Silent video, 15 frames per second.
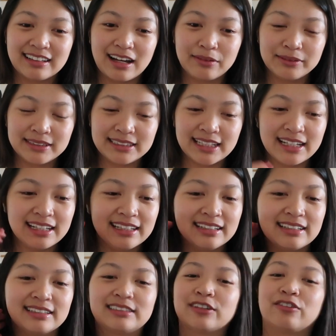I would
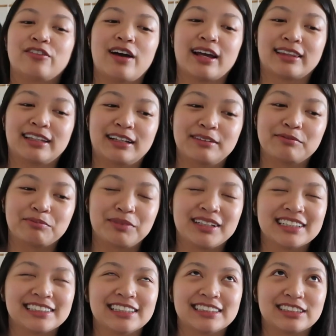say is the fact that
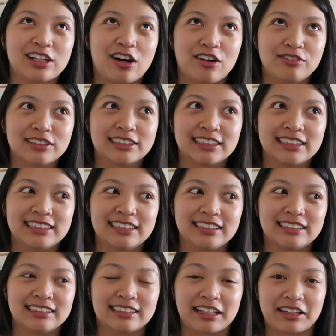because it's
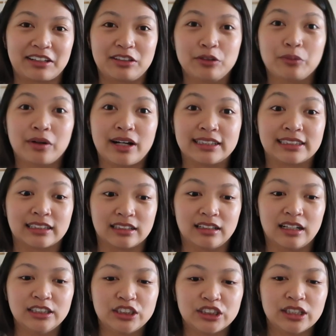obviously like you wear it as a
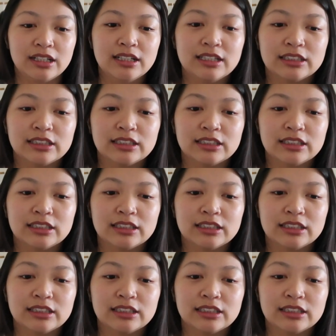clutch,